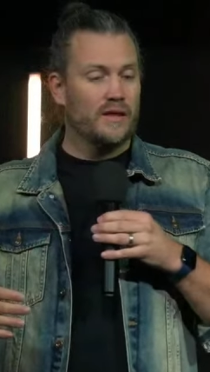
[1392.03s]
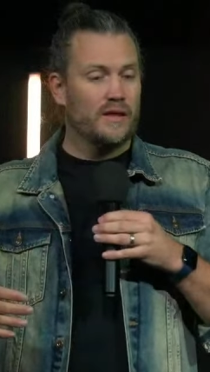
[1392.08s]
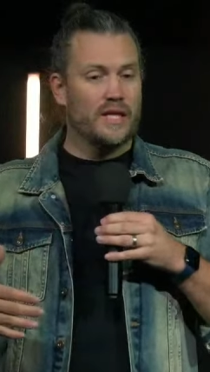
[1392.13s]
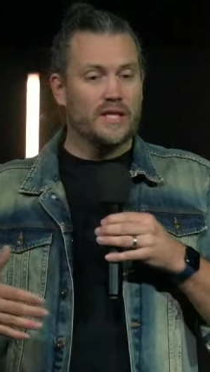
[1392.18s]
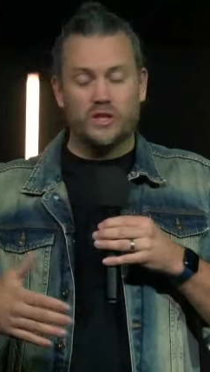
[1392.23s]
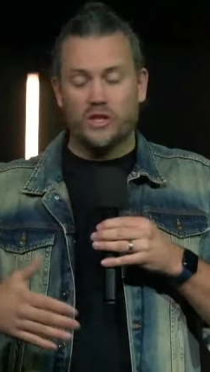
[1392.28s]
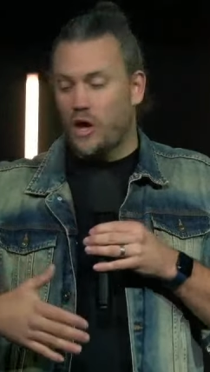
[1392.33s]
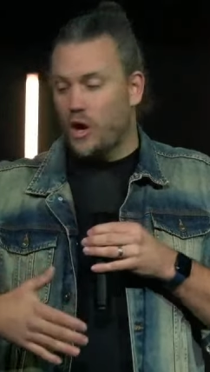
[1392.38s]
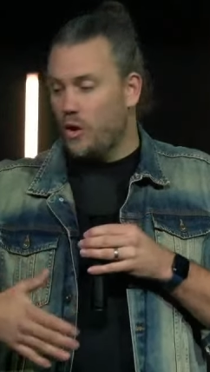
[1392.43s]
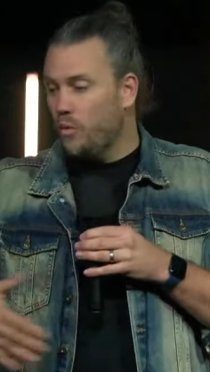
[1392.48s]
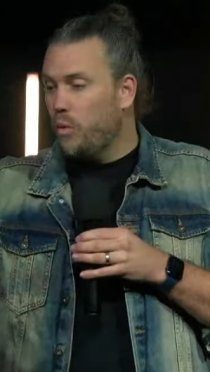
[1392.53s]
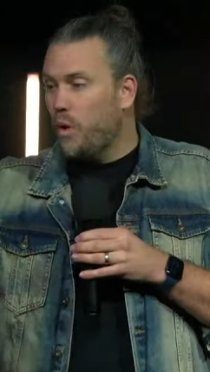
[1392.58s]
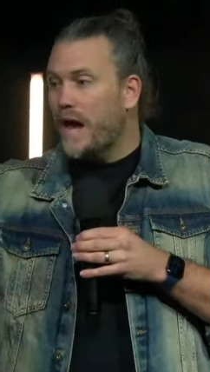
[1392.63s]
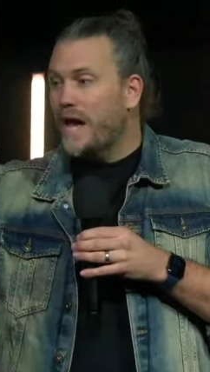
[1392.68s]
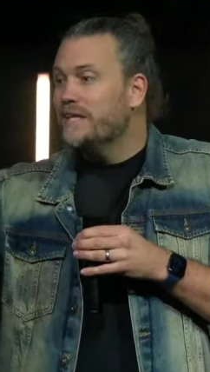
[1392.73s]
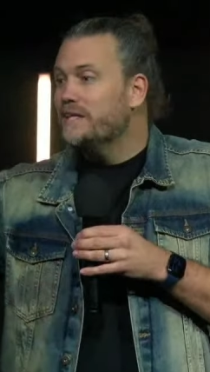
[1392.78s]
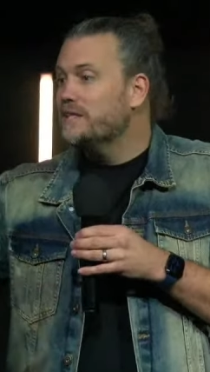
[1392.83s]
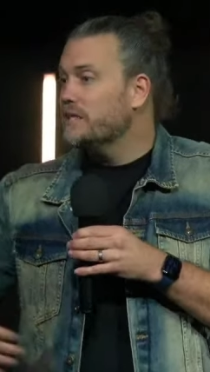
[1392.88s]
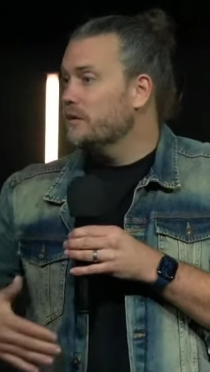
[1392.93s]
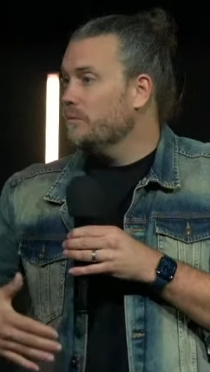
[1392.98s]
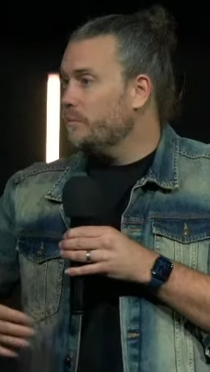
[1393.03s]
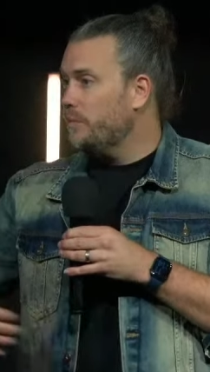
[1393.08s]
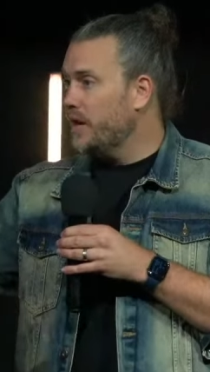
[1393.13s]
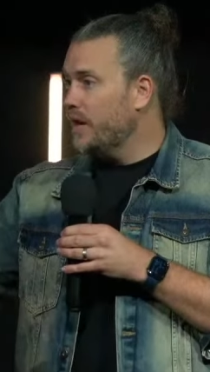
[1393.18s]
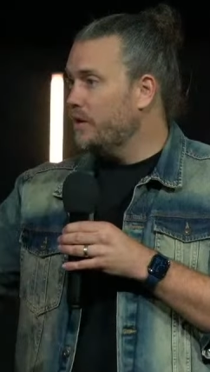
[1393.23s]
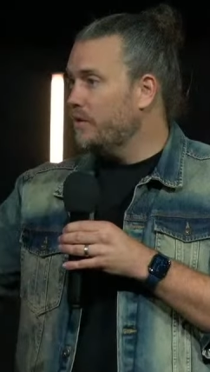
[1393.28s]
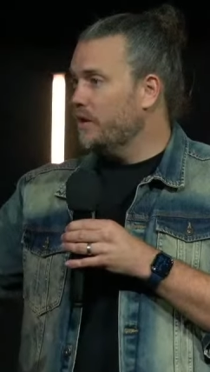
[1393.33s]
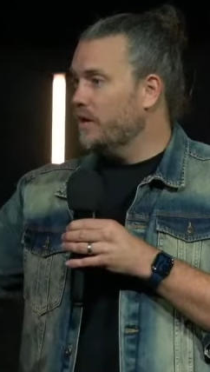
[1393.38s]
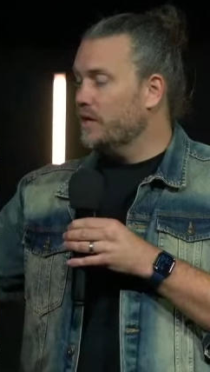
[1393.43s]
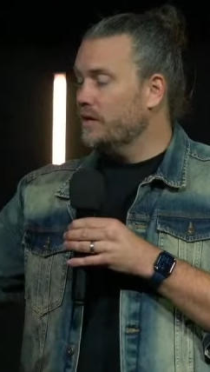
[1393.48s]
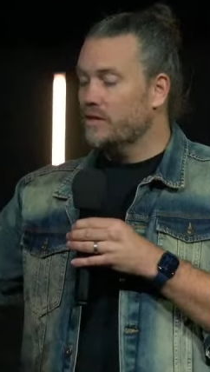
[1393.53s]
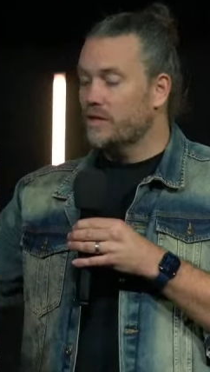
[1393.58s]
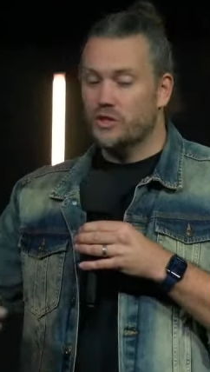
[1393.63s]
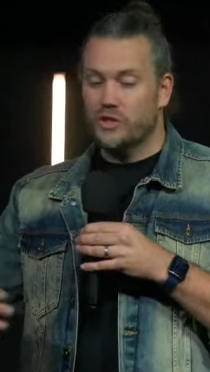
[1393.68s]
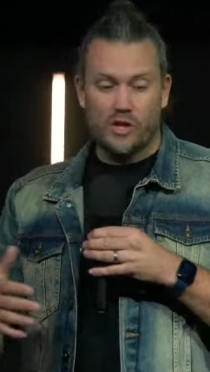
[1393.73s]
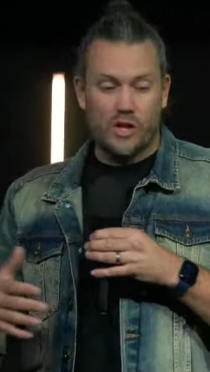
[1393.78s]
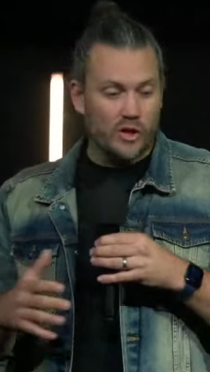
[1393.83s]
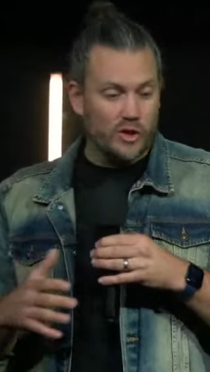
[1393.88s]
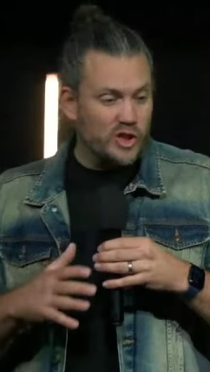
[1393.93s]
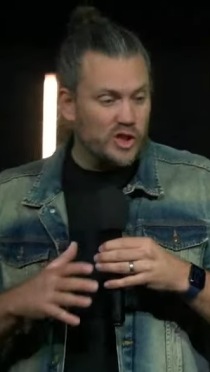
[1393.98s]
There's no waiting period.
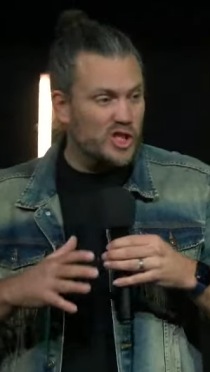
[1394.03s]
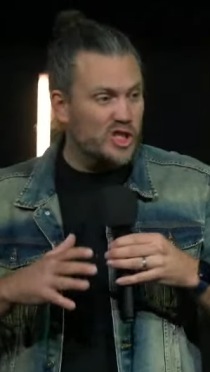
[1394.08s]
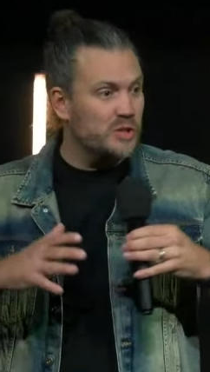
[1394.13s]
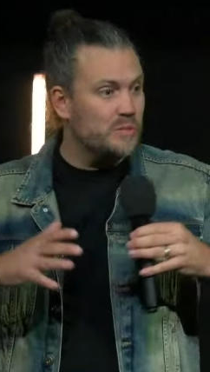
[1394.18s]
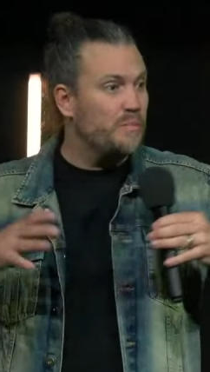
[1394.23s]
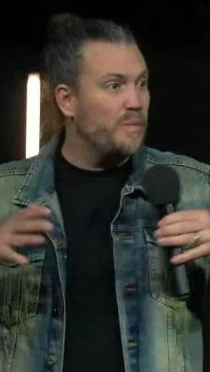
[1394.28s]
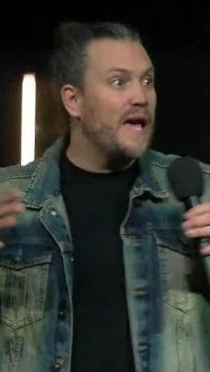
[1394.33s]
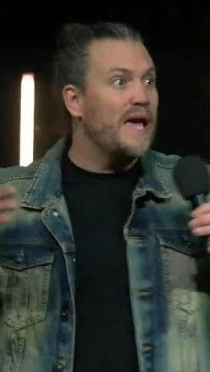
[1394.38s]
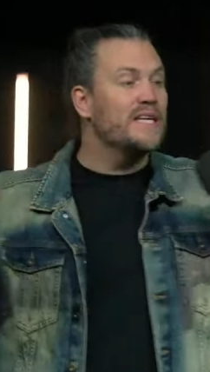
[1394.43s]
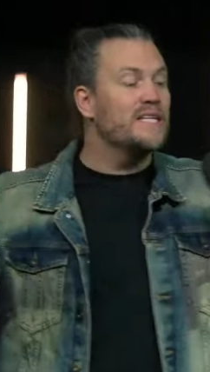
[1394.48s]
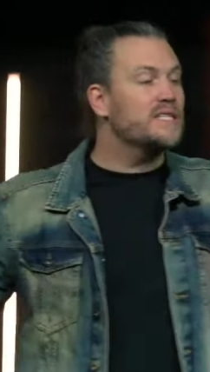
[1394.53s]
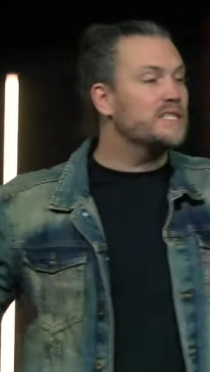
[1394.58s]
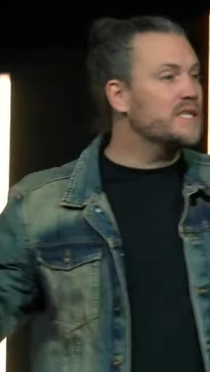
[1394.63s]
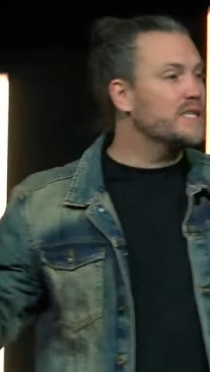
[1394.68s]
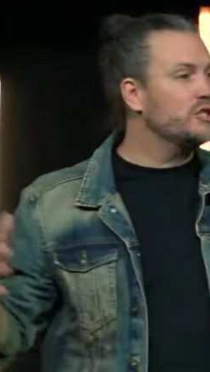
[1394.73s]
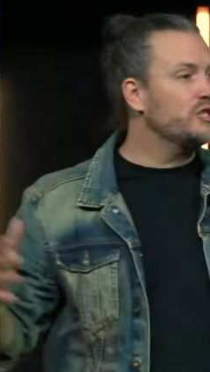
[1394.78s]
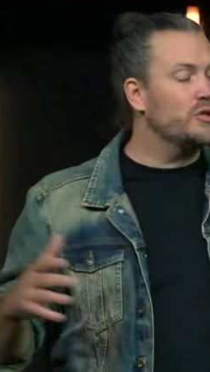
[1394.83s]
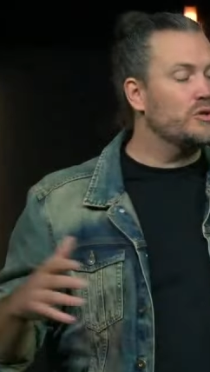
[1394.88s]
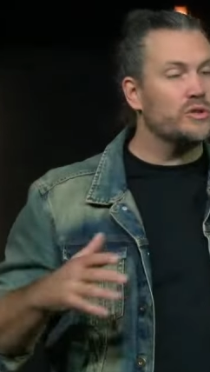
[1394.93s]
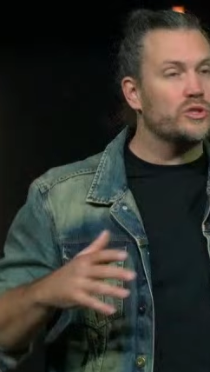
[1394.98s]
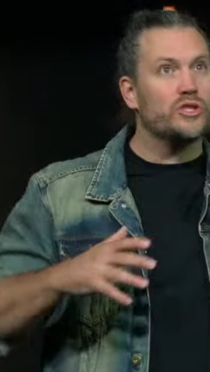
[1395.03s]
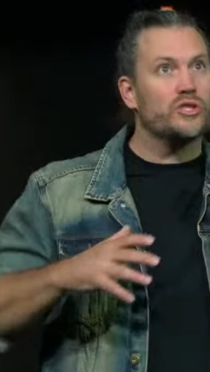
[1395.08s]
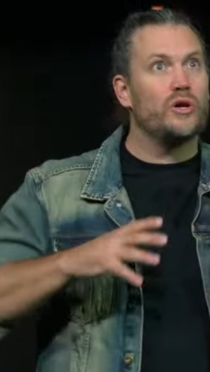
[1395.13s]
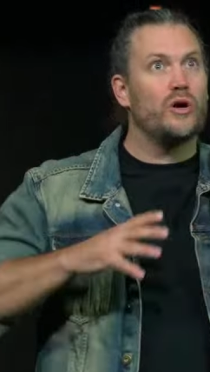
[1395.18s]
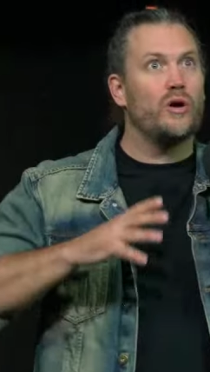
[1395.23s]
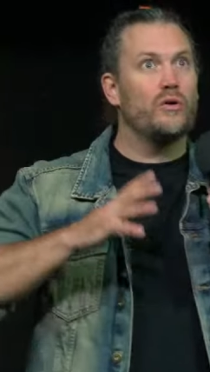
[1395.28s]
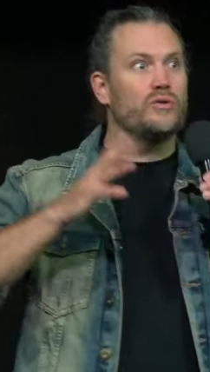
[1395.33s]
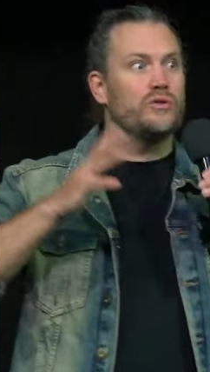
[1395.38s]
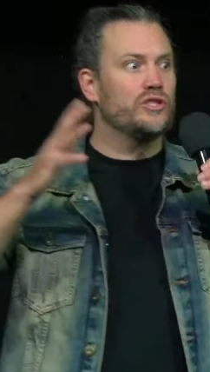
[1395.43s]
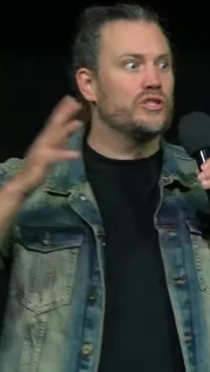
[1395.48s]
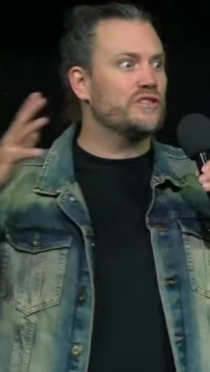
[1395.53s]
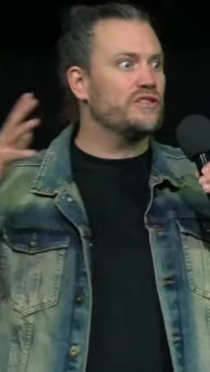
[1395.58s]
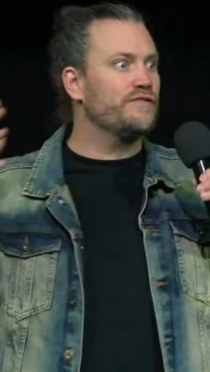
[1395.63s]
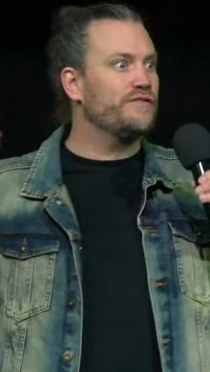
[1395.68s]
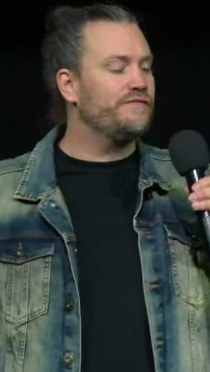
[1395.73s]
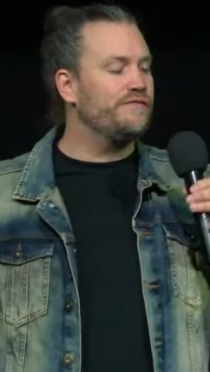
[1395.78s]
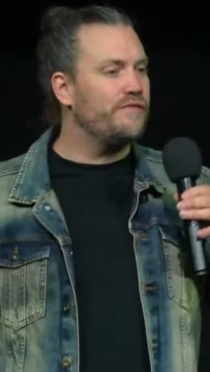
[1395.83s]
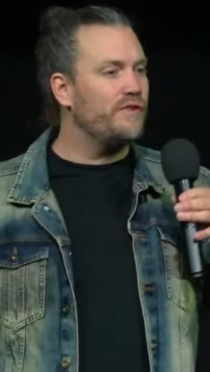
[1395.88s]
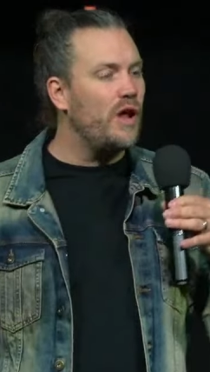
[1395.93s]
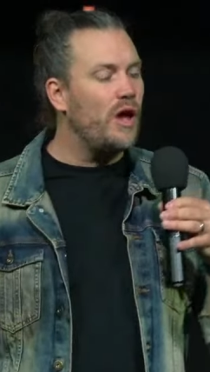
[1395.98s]
There's no space that your soul
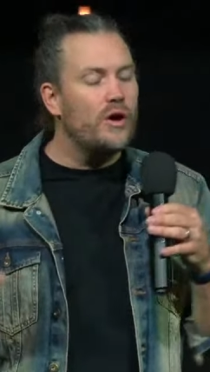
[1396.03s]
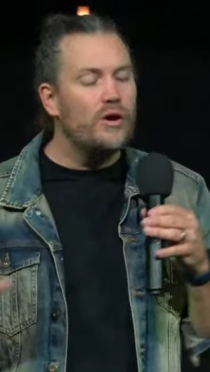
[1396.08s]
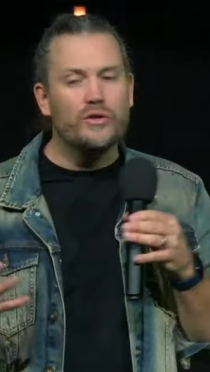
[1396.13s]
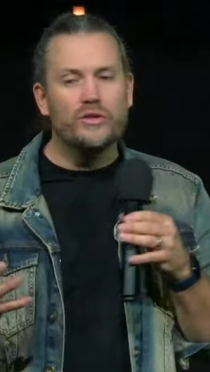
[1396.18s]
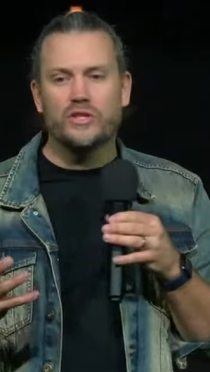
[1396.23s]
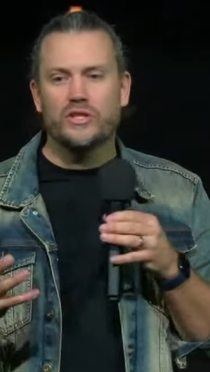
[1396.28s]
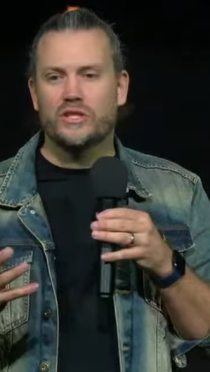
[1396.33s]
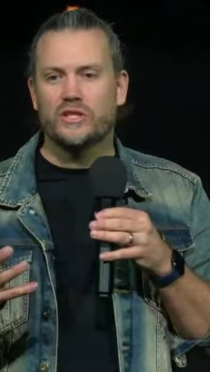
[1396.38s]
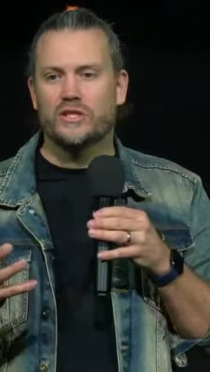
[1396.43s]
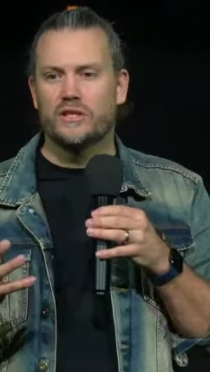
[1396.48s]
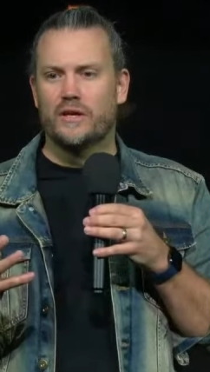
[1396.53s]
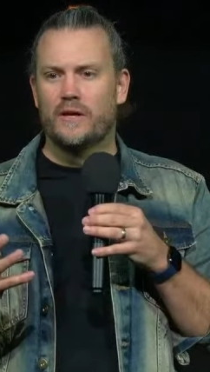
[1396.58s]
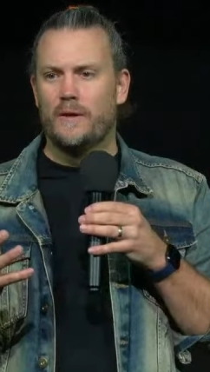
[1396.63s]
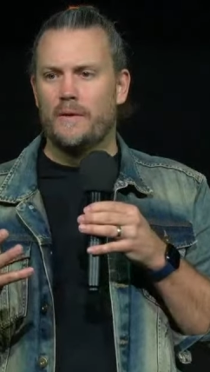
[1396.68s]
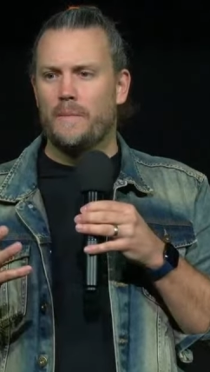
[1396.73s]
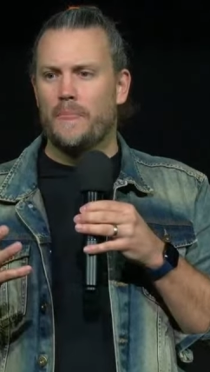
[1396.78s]
just floats